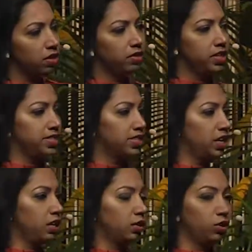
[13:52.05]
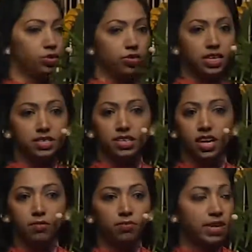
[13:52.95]
These can include things
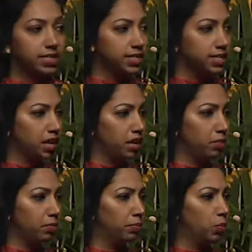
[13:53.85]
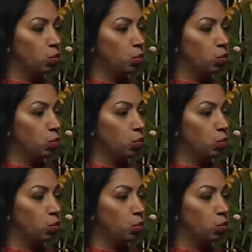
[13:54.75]
like flexi-time,